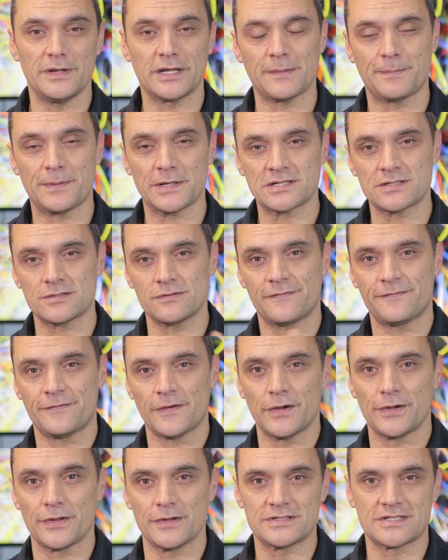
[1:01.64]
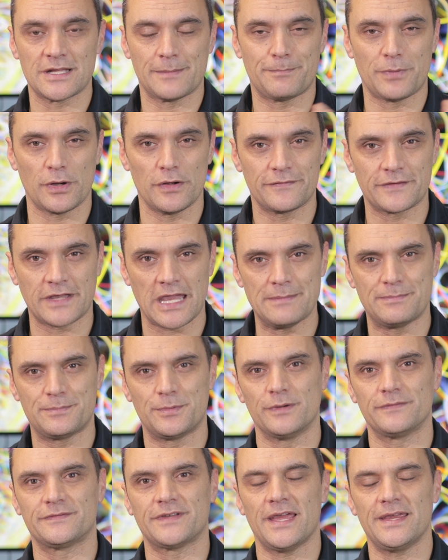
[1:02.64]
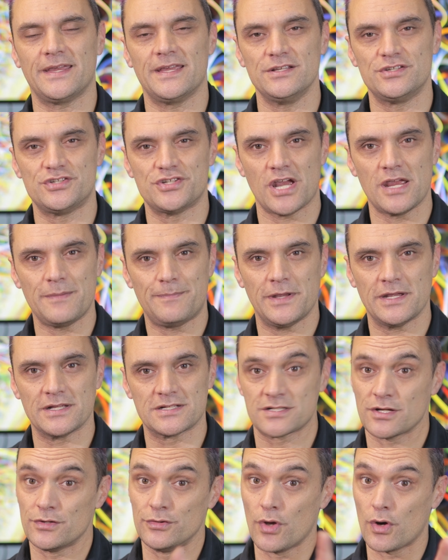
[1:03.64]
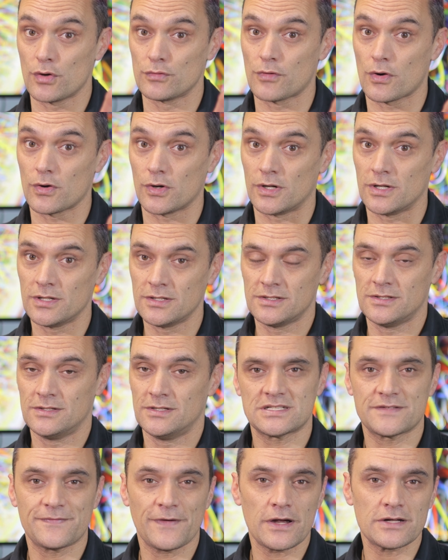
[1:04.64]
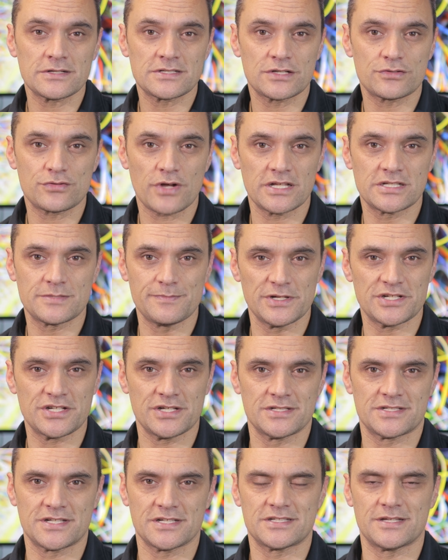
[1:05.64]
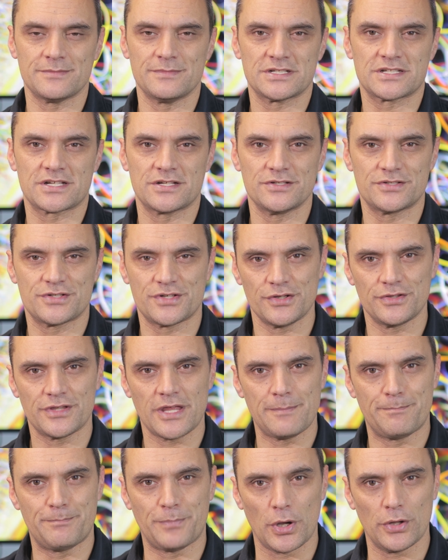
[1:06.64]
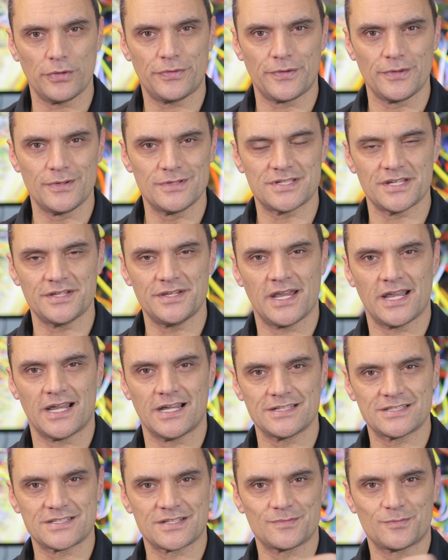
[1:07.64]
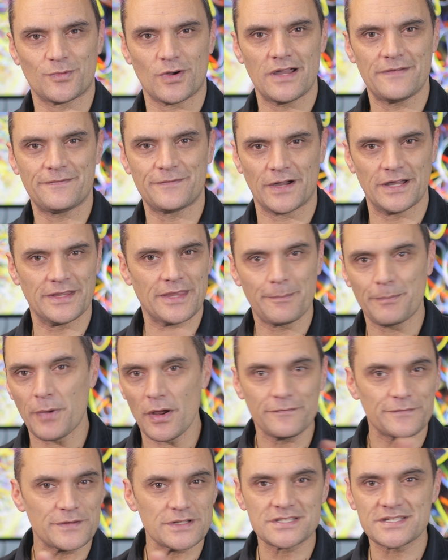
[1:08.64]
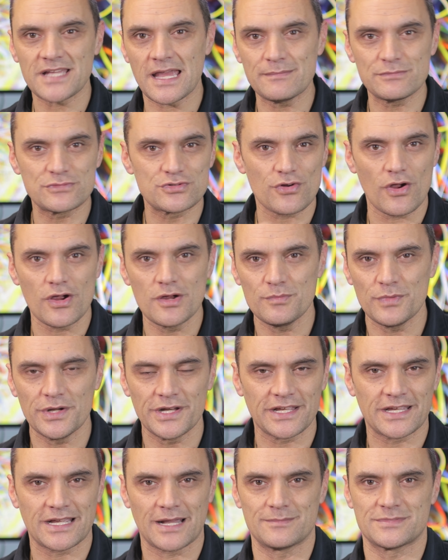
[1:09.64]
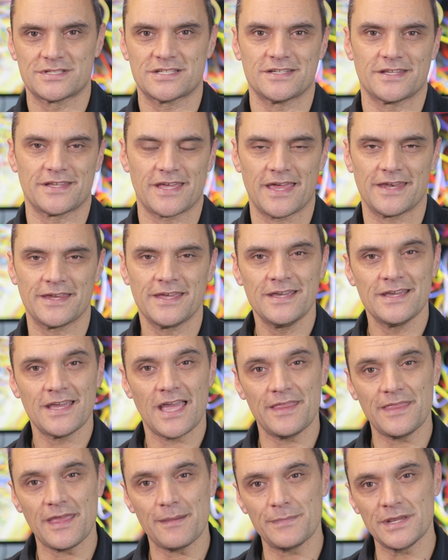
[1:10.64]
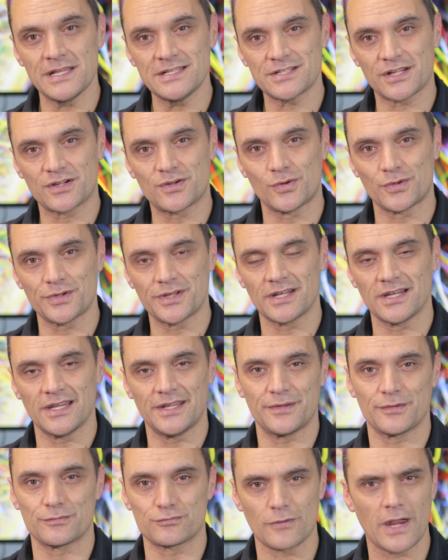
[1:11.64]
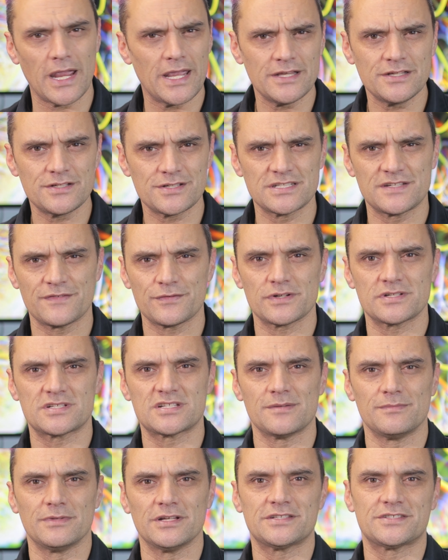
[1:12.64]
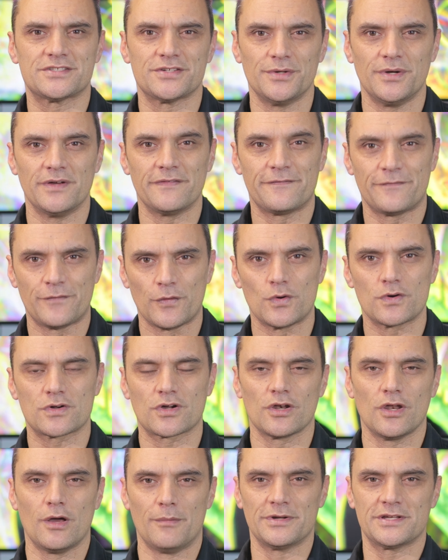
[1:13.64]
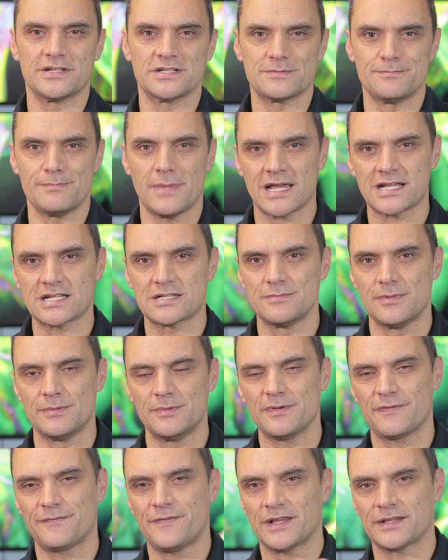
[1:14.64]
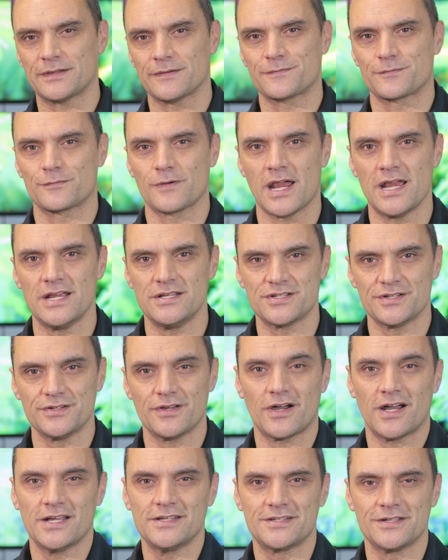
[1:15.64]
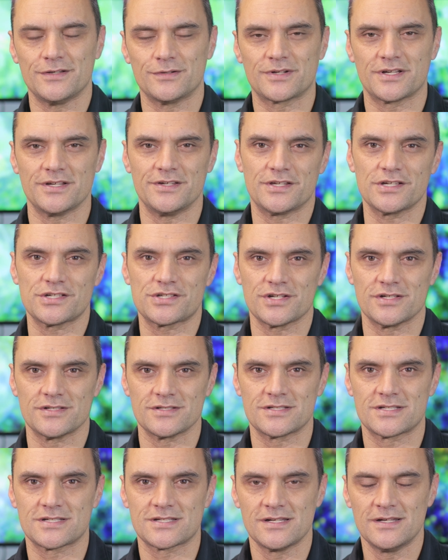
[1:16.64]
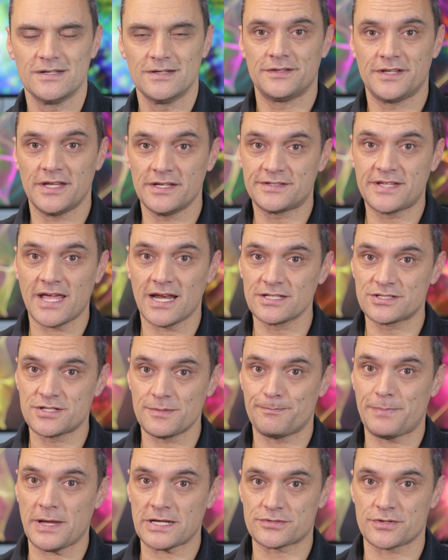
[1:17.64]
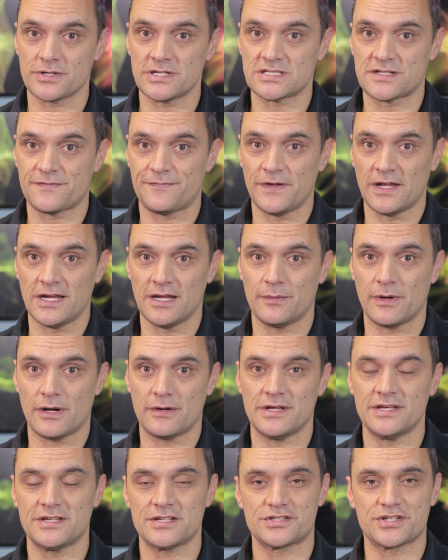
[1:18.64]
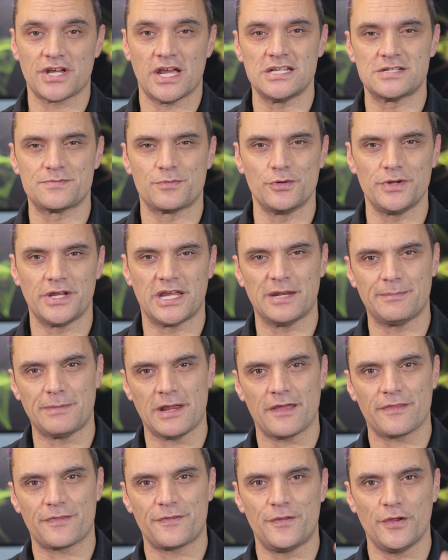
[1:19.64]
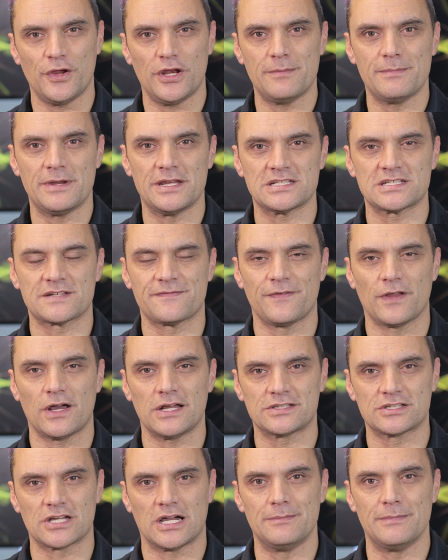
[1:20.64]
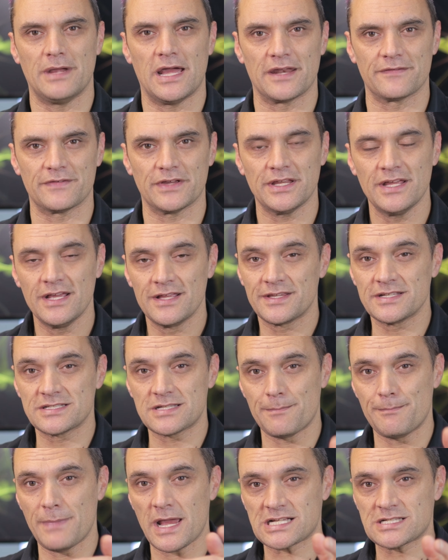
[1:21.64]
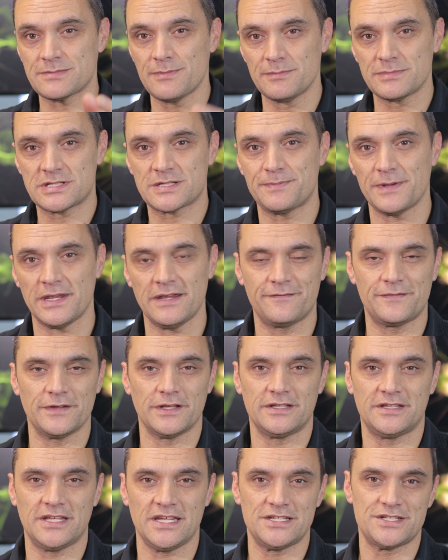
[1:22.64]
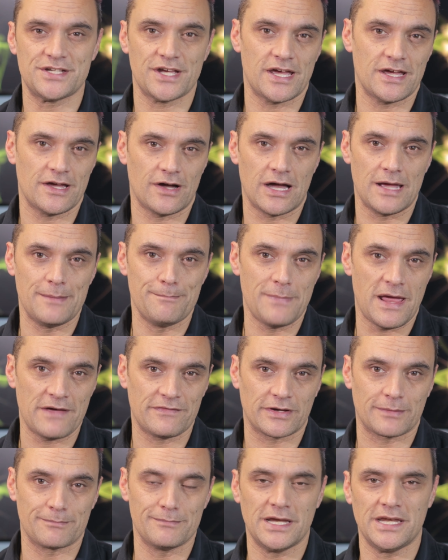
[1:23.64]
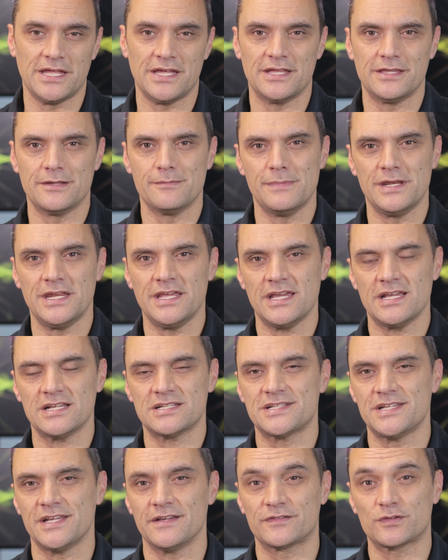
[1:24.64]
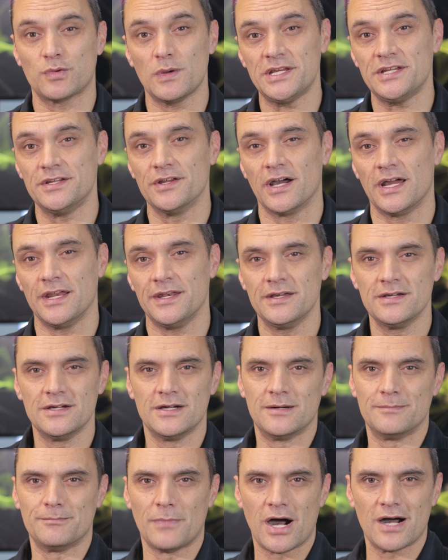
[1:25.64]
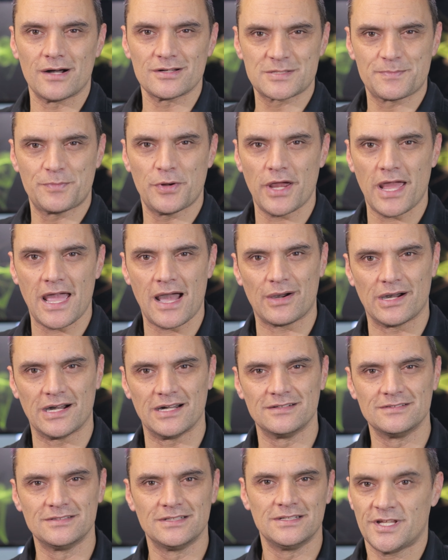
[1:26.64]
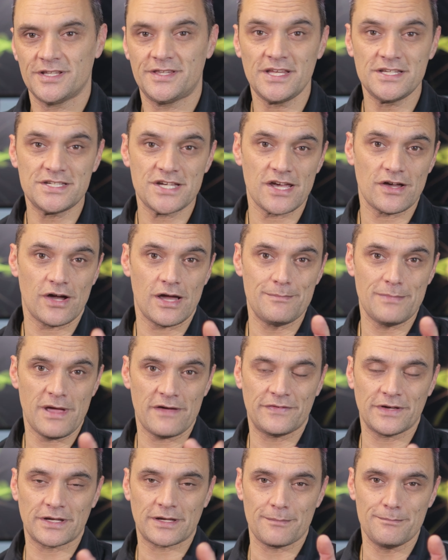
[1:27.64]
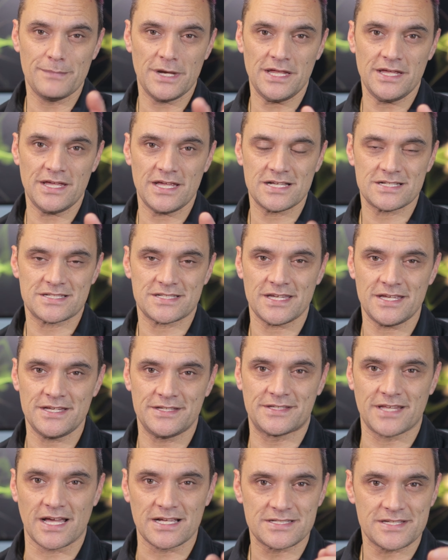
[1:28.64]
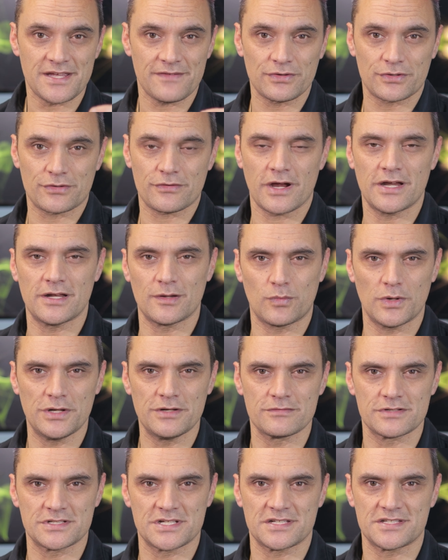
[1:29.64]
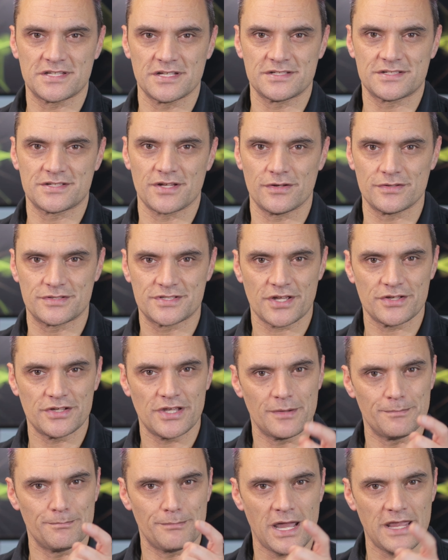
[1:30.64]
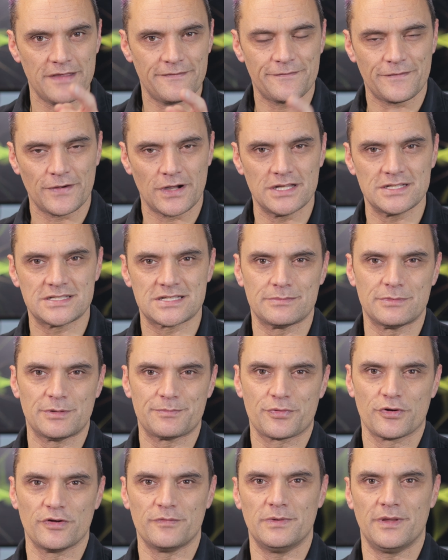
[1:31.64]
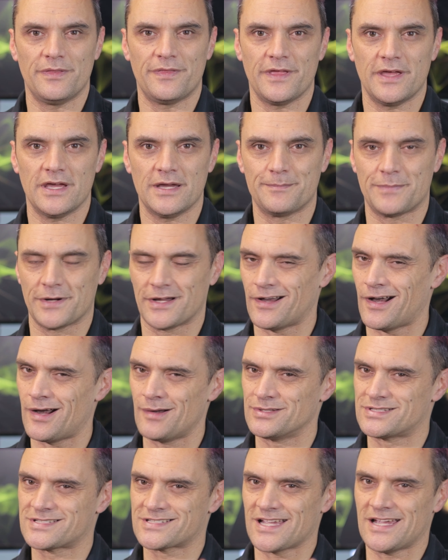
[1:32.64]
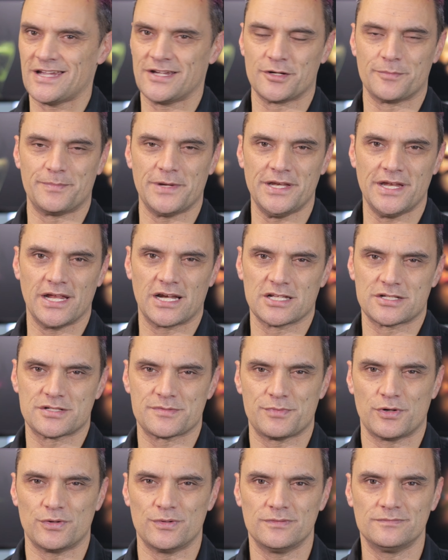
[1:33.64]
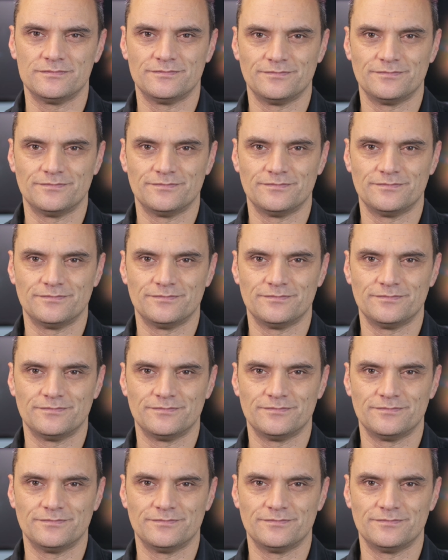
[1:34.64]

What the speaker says: megapixel photos. They're both capable of taking JPEGs, no RAW. As far as the transmission system is concerned, they both use enhanced Wi-Fi. They're both the same drone when it comes to that, and that means accordingly the range is very similar to it, 4 kilometers maximum effective range in ideal conditions. The intelligent battery is fairly well interchangeable. You get about 30 minutes flight time out of it. There's a maximum speed for the DJI Mavic Mini and the Mini SE of 29 miles per hour. The DJI Mavic Mini SE does have a greater wind resistance though, so you may find some improvement there, but I would say it'll be negligible.